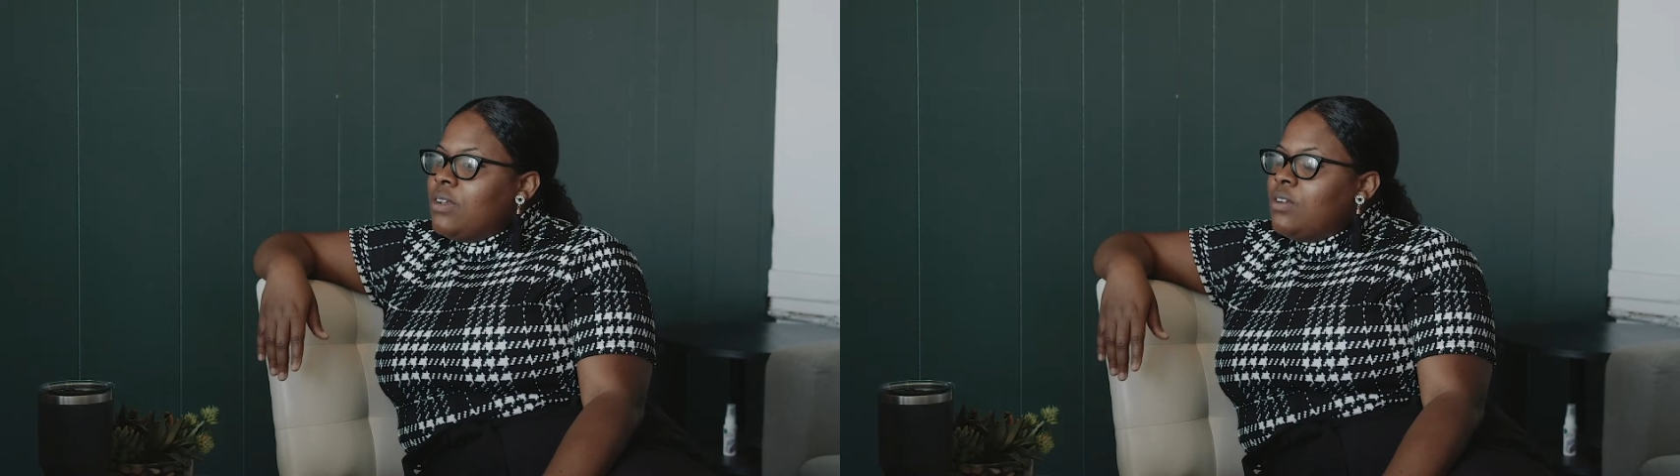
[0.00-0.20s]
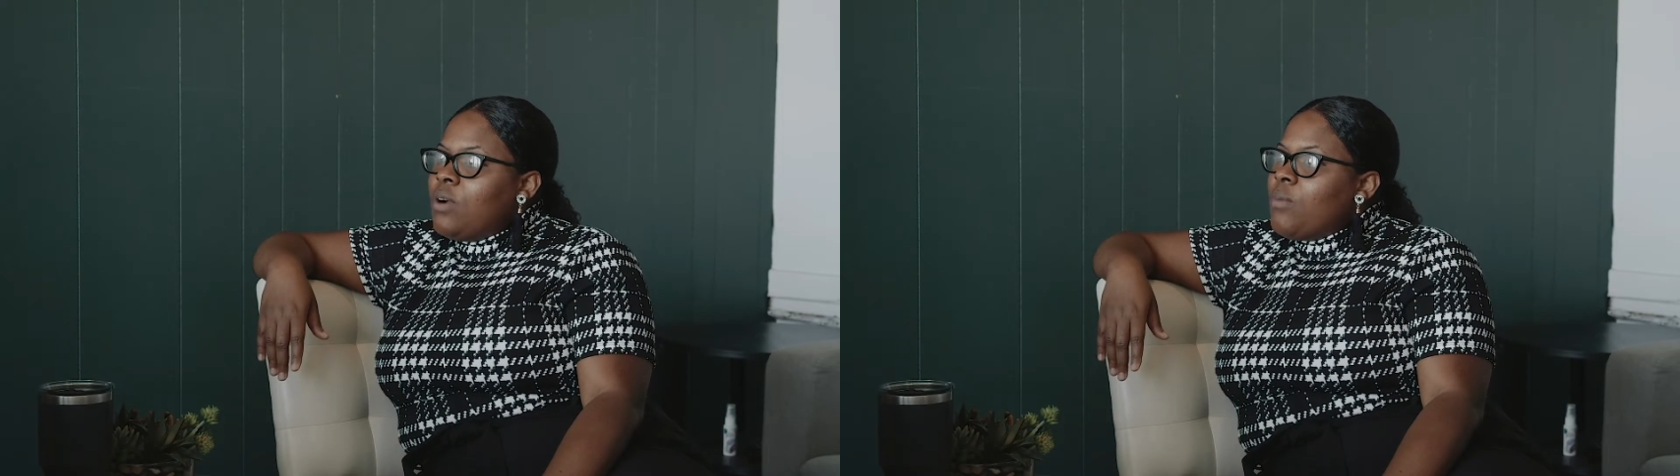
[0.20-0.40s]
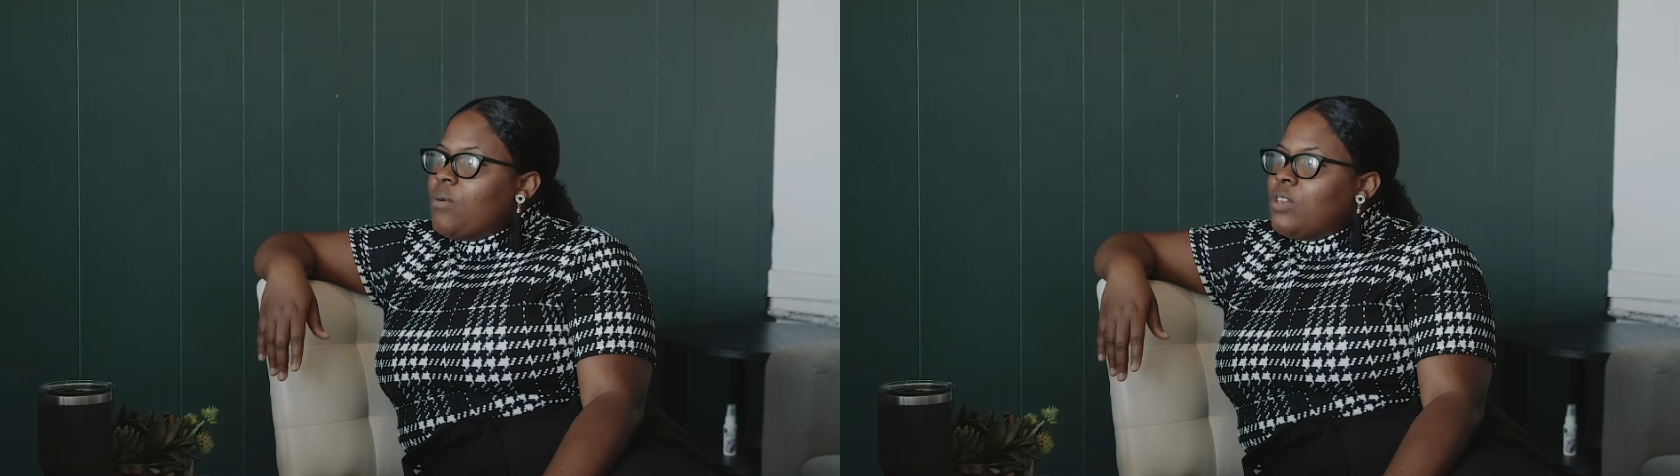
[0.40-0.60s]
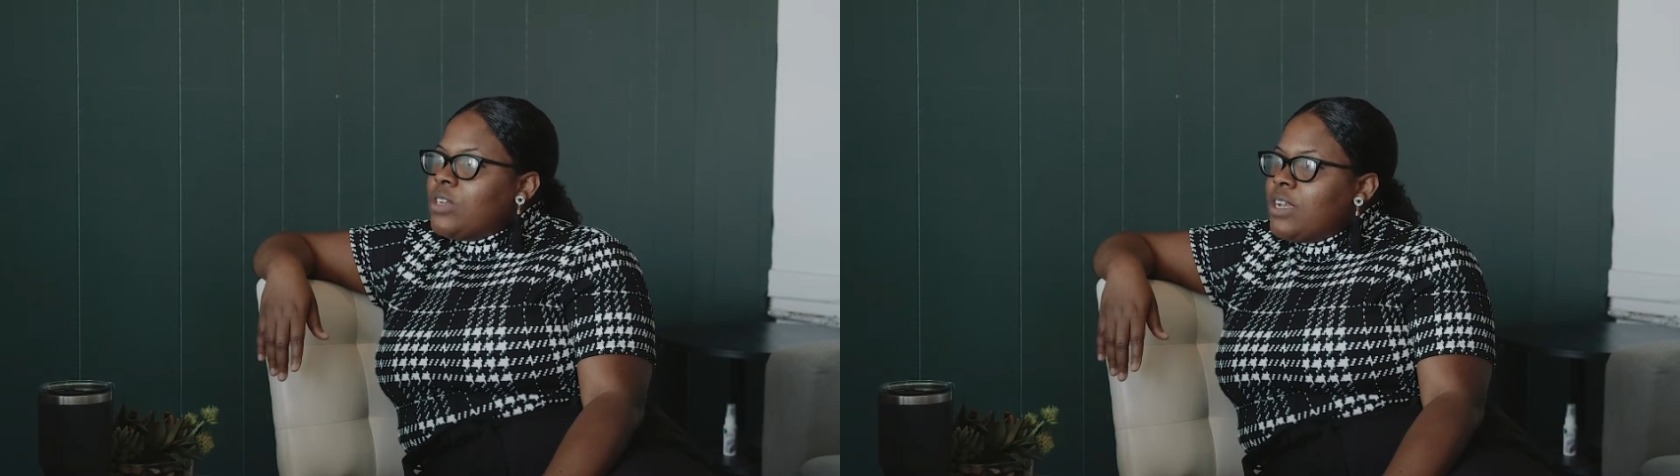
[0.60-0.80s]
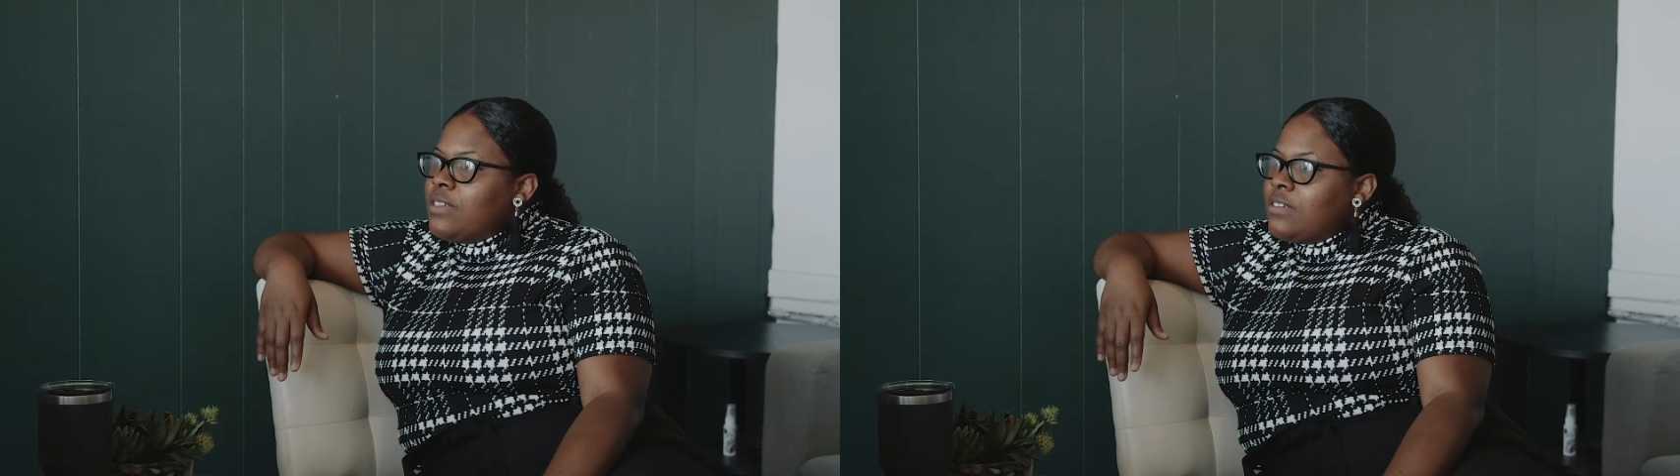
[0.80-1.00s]
don't walk with
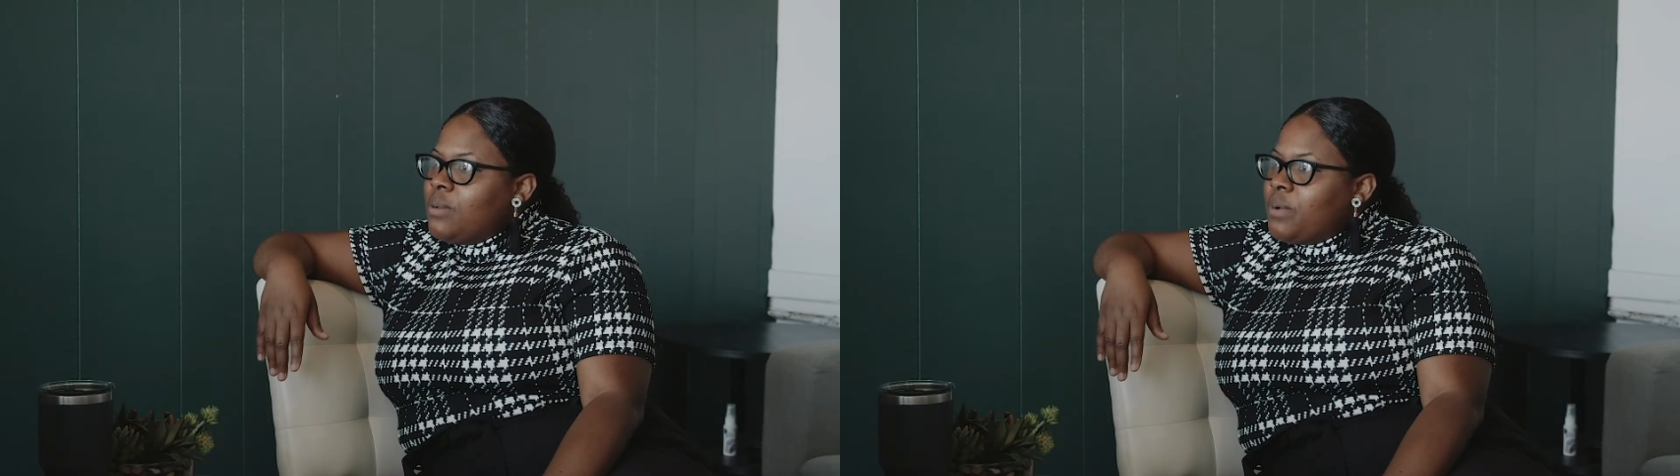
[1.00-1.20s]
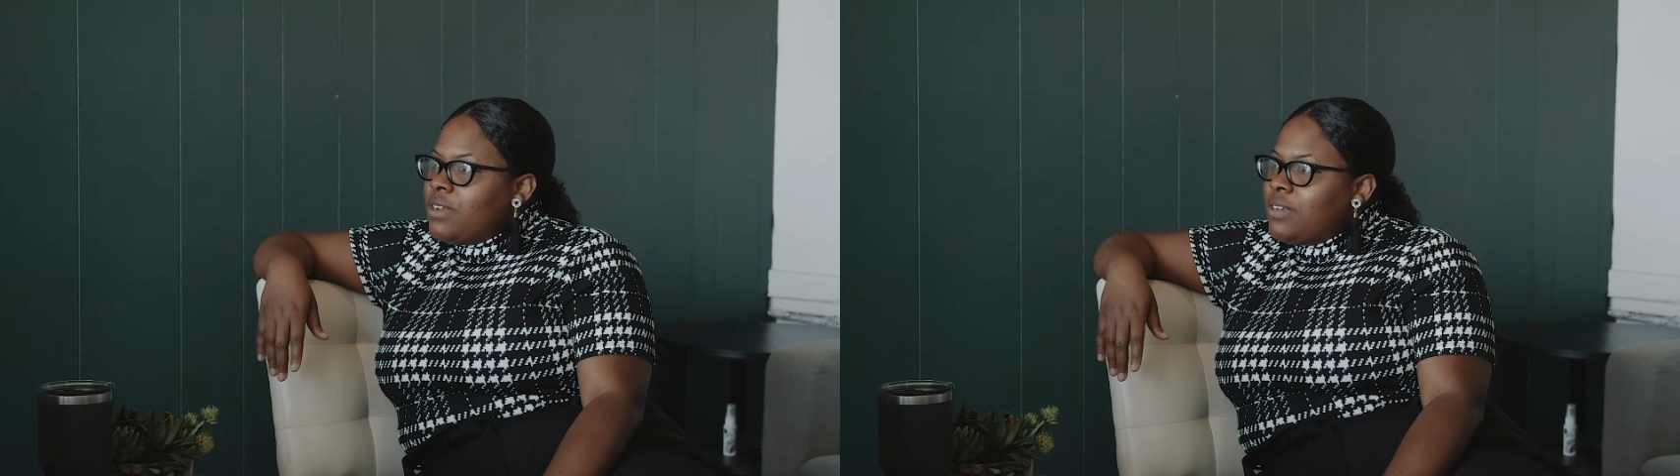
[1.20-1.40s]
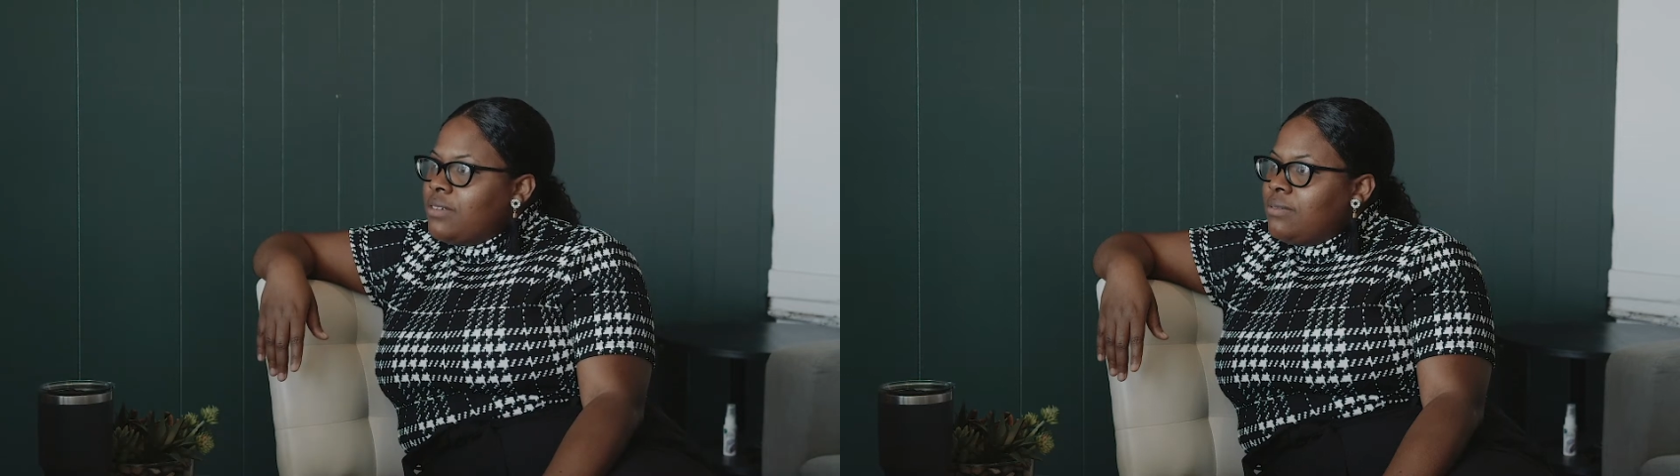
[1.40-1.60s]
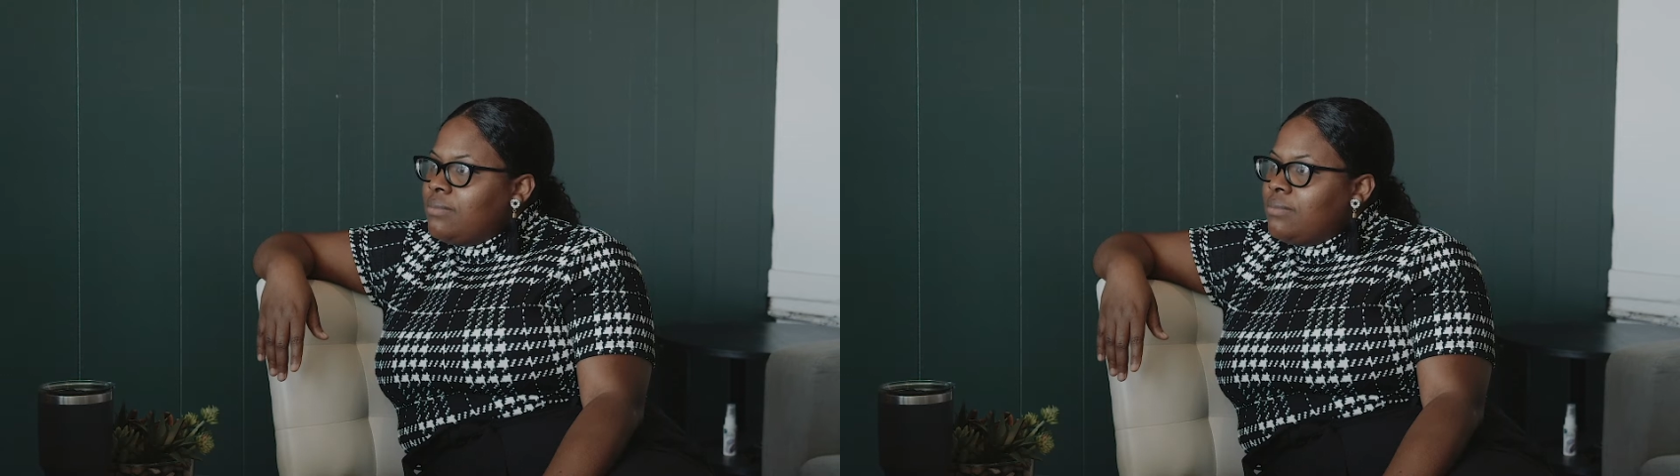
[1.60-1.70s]
your hands in your pocket.